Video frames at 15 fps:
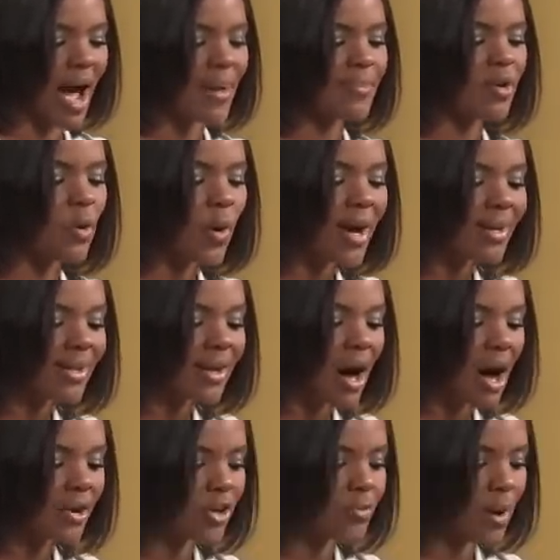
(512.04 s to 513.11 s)
I'm greatly
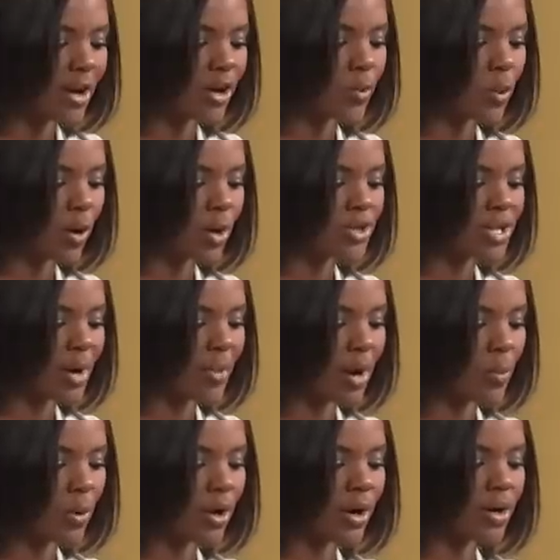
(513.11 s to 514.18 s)
honored by your words on my
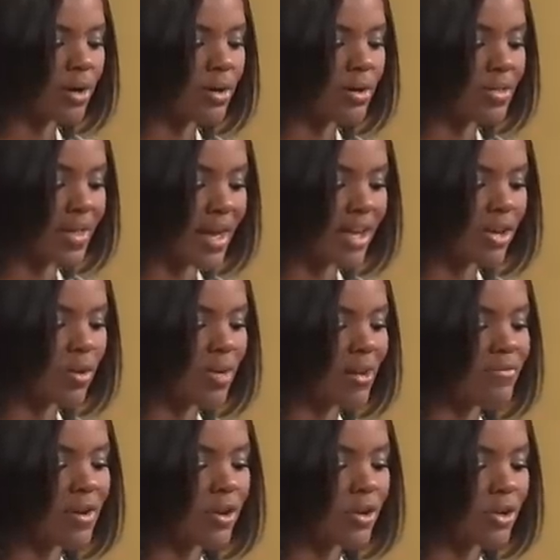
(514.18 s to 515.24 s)
work. Thank you,
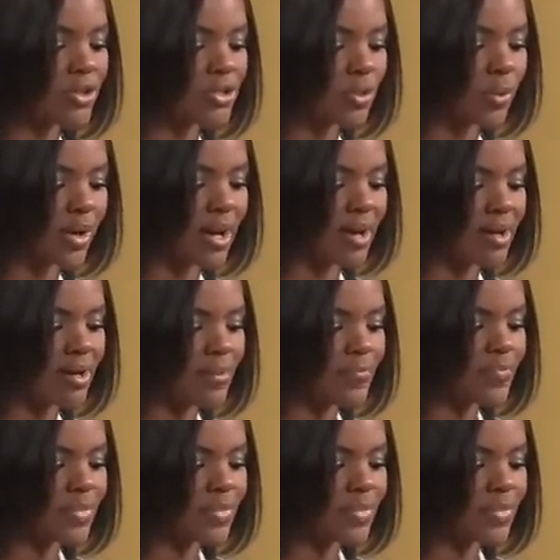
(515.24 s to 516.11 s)
that felt good to read.